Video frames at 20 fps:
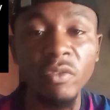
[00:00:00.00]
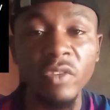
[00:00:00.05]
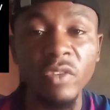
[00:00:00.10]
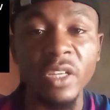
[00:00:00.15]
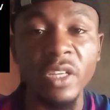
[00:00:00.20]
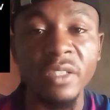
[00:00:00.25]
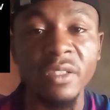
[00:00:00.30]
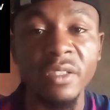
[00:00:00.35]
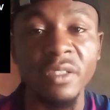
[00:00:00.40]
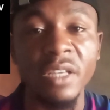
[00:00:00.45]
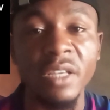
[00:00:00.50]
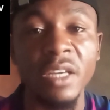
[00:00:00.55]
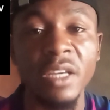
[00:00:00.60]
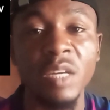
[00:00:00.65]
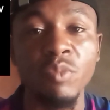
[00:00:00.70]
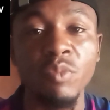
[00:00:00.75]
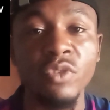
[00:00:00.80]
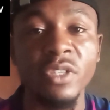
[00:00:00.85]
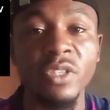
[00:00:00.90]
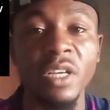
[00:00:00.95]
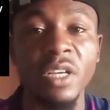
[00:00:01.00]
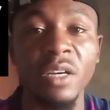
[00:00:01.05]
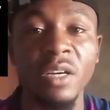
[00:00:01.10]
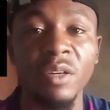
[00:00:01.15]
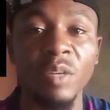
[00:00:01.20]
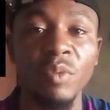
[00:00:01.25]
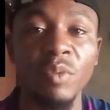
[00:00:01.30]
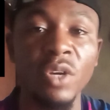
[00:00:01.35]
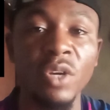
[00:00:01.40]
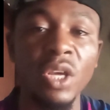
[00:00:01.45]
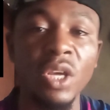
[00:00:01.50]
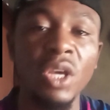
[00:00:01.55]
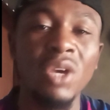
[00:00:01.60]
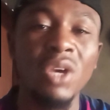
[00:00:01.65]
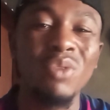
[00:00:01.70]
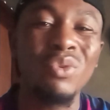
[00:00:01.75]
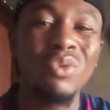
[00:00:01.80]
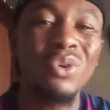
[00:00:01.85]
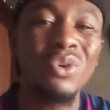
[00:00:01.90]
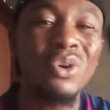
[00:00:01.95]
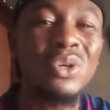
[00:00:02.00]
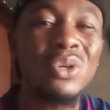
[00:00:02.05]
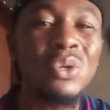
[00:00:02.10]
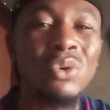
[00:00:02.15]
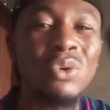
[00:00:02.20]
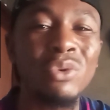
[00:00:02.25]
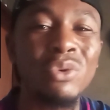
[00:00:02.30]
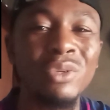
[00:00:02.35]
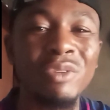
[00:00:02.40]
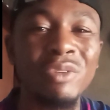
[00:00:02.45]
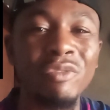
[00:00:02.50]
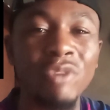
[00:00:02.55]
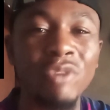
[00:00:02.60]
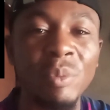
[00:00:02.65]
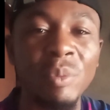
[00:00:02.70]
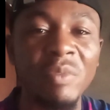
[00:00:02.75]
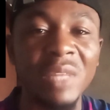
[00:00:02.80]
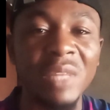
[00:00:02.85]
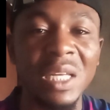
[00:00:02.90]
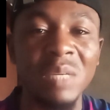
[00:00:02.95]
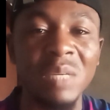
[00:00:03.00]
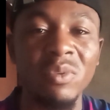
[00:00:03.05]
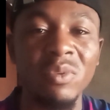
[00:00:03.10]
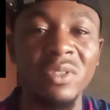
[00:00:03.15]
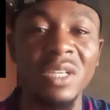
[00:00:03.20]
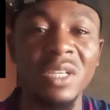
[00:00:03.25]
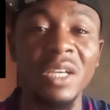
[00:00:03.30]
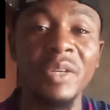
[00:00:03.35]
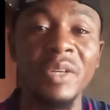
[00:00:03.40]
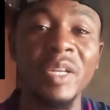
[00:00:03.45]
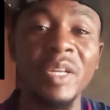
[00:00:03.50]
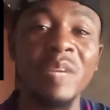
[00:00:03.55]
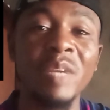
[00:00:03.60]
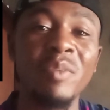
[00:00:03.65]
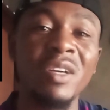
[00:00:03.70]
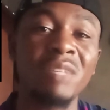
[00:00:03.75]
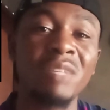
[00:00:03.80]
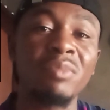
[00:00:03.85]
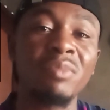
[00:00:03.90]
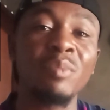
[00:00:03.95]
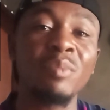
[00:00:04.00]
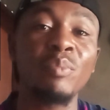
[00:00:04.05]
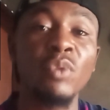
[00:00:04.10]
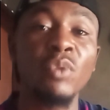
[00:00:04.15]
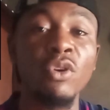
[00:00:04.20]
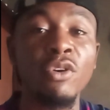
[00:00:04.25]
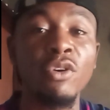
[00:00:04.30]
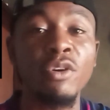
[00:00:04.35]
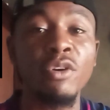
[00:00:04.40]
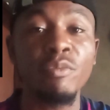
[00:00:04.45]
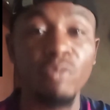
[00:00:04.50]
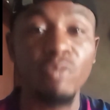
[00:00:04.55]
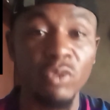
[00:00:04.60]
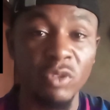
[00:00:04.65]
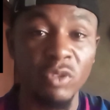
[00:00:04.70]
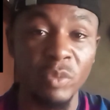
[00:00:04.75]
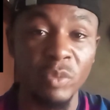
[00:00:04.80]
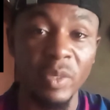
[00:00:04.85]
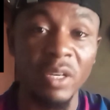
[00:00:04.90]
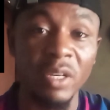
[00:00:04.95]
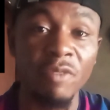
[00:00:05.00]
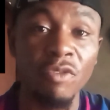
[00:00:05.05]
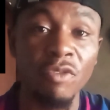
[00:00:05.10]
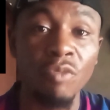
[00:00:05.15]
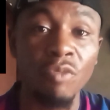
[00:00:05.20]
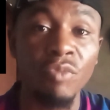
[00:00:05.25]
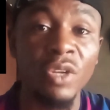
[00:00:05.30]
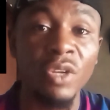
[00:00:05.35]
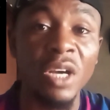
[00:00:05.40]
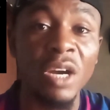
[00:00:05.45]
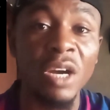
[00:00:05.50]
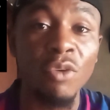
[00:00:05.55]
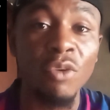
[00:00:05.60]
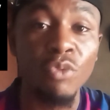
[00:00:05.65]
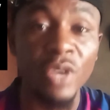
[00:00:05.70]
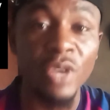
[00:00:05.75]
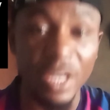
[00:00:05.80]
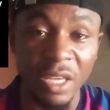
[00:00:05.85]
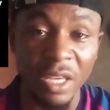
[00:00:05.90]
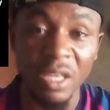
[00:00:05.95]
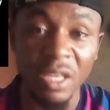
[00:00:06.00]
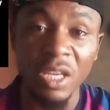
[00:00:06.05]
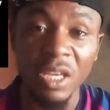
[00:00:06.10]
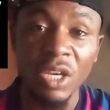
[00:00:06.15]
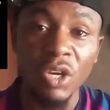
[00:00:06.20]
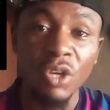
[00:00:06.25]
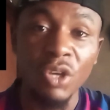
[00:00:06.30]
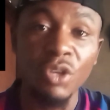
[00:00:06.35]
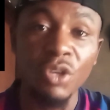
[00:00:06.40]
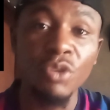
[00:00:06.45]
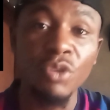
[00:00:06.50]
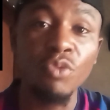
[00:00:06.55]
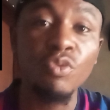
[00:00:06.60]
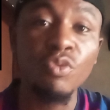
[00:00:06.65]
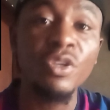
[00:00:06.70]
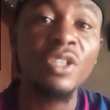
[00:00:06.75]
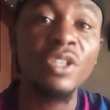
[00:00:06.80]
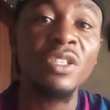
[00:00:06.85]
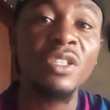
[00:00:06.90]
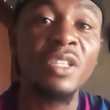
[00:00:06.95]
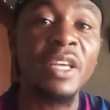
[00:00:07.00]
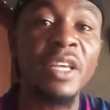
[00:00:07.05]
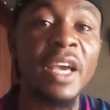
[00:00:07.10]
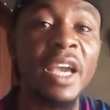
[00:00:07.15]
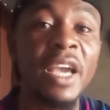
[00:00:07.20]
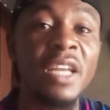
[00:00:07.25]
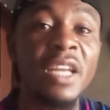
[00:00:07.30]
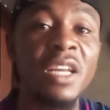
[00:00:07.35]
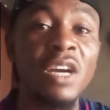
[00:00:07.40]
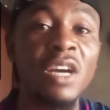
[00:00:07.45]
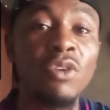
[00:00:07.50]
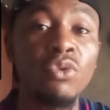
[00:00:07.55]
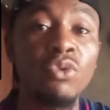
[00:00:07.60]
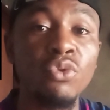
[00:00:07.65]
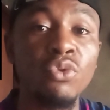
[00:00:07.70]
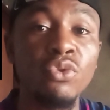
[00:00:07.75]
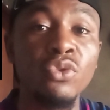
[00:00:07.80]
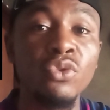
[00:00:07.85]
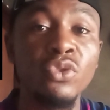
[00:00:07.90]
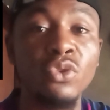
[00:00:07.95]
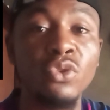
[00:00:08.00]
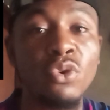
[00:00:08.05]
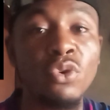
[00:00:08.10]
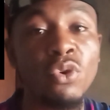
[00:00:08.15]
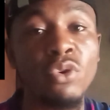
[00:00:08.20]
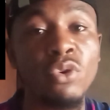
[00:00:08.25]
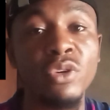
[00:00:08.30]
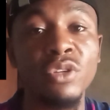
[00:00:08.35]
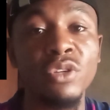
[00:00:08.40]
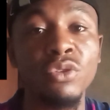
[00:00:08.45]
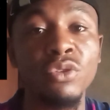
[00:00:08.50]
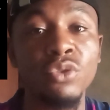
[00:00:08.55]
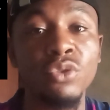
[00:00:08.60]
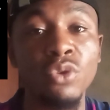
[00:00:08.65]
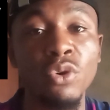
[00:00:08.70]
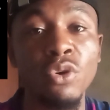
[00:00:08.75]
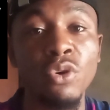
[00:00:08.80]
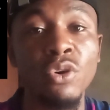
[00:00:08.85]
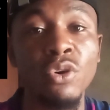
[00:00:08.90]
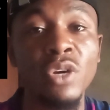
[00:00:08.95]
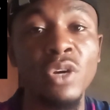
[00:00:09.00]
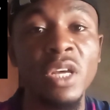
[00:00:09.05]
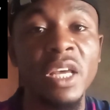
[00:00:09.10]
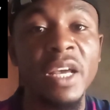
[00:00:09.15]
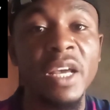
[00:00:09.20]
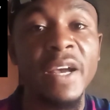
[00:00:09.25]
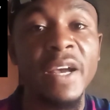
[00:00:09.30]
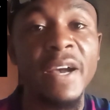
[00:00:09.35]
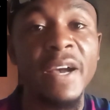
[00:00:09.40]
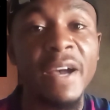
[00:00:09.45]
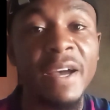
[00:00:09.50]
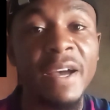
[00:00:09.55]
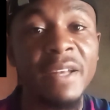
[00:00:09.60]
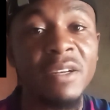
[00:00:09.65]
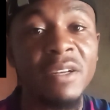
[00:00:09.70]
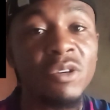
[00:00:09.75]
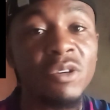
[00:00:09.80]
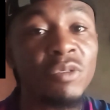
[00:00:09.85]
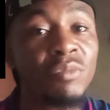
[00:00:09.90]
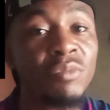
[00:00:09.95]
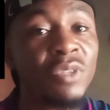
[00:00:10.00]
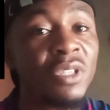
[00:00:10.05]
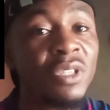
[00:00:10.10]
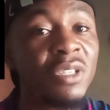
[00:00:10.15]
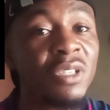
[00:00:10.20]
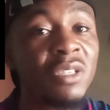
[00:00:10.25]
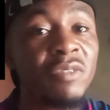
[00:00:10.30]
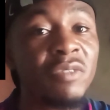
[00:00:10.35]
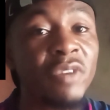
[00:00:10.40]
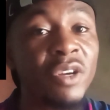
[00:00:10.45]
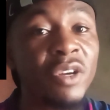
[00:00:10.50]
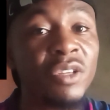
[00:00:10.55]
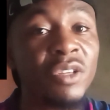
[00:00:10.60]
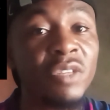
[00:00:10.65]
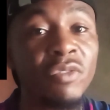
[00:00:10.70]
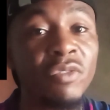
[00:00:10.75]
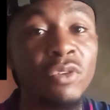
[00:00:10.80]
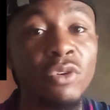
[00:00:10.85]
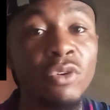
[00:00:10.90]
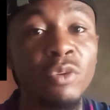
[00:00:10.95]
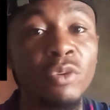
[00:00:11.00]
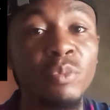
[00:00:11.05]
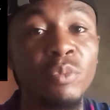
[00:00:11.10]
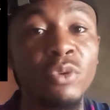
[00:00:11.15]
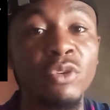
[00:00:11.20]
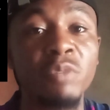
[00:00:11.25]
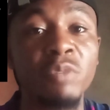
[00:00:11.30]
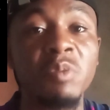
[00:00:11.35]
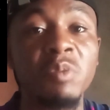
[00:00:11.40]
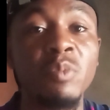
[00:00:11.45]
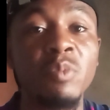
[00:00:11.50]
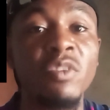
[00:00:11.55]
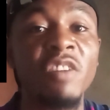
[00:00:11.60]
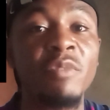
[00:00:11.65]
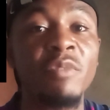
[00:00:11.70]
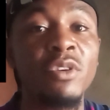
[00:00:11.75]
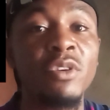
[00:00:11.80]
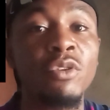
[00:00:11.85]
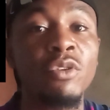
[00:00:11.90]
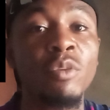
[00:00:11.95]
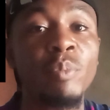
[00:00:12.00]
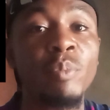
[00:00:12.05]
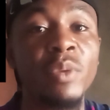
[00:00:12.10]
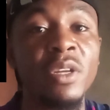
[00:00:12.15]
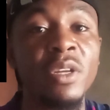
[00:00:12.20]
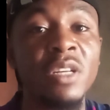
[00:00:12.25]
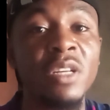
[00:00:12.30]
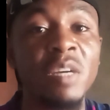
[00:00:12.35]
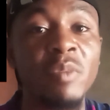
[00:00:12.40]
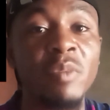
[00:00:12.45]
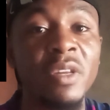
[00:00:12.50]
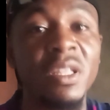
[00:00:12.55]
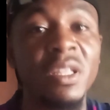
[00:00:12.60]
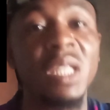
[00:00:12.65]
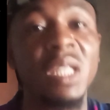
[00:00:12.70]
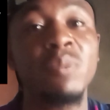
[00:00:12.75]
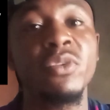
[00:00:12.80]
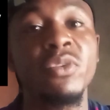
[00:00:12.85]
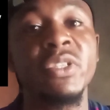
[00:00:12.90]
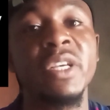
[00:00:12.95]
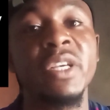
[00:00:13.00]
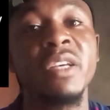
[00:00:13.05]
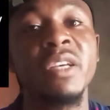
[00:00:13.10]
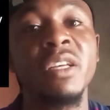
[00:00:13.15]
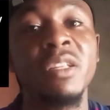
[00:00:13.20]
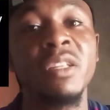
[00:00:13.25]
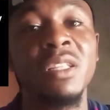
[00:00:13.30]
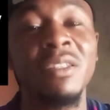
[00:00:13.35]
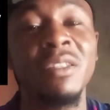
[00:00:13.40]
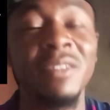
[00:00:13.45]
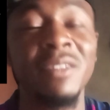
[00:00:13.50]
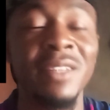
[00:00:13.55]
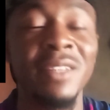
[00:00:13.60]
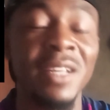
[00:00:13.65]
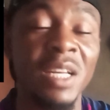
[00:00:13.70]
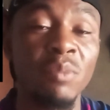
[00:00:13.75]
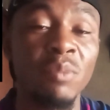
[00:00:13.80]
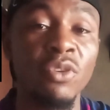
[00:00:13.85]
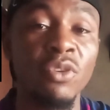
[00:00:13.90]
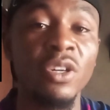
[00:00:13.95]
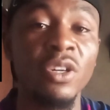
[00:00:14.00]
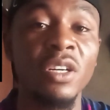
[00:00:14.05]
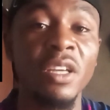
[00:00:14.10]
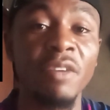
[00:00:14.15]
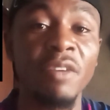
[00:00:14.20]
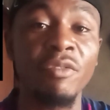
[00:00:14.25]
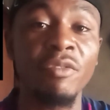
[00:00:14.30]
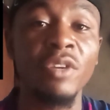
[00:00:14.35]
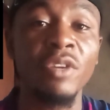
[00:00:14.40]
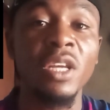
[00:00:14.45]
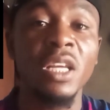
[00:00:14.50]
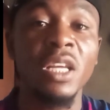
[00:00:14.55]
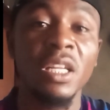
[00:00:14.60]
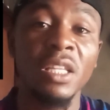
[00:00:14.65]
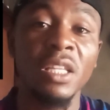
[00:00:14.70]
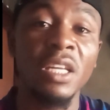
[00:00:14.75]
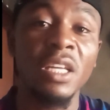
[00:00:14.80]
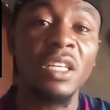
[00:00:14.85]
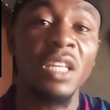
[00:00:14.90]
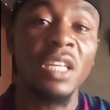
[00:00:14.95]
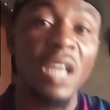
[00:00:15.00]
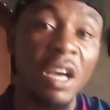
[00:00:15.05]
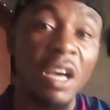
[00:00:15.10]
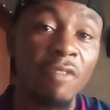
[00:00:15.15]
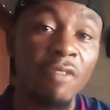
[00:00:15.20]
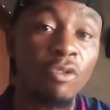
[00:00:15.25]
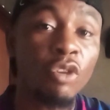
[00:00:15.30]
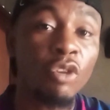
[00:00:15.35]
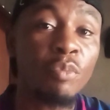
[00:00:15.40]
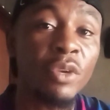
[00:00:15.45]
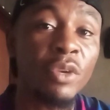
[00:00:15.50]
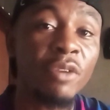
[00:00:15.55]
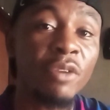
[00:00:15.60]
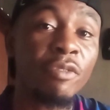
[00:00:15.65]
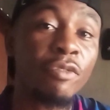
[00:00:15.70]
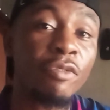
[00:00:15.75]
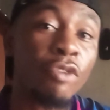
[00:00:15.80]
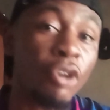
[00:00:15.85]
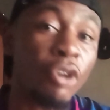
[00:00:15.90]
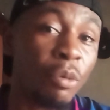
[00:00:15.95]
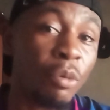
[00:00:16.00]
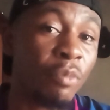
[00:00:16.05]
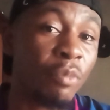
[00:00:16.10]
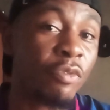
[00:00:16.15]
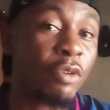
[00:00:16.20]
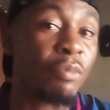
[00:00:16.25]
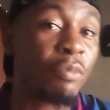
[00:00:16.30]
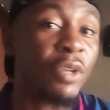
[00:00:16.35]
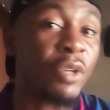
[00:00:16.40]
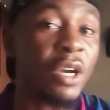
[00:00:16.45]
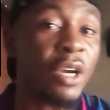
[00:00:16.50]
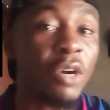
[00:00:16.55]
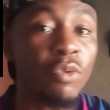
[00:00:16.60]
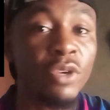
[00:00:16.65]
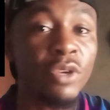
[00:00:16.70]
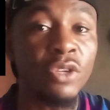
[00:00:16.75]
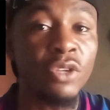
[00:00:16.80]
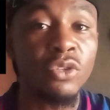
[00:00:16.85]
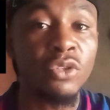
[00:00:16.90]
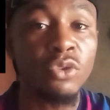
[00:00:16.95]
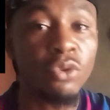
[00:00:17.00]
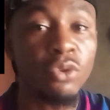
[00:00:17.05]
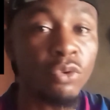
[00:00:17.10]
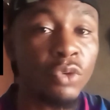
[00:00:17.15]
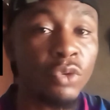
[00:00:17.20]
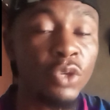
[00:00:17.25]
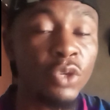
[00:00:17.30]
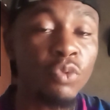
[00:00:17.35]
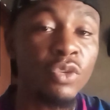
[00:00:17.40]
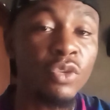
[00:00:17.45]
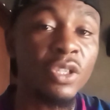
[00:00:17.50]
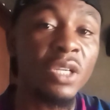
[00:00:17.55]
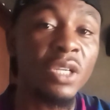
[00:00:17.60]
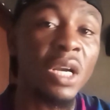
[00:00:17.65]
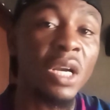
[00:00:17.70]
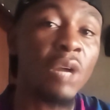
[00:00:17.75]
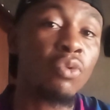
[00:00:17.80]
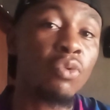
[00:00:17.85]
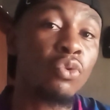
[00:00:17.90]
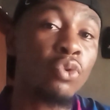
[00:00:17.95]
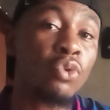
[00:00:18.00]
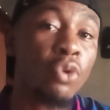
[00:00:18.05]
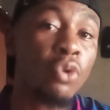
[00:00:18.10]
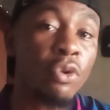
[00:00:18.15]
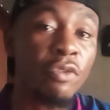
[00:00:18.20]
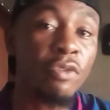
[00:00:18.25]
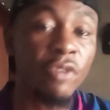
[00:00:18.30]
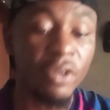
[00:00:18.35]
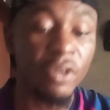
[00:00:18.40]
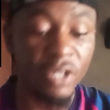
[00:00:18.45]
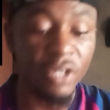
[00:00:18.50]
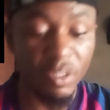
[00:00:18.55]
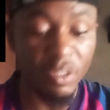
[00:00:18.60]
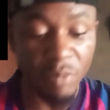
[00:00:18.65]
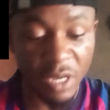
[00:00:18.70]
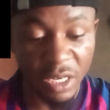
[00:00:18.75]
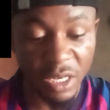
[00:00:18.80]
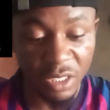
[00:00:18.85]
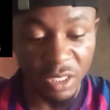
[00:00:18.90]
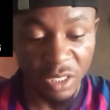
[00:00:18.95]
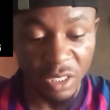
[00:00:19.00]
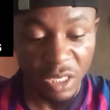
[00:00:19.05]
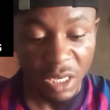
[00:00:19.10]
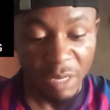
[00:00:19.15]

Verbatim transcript: versus Dynamo Zagreb. We all know the form of Dynamo Zagreb has been poor, especially from the away, in which they either lose or they draw. And um, it is very difficult because people have been complaining about Dynamo, eh, Dynamo Kiev that they have not been informed from the away. So, in which I will go for this match,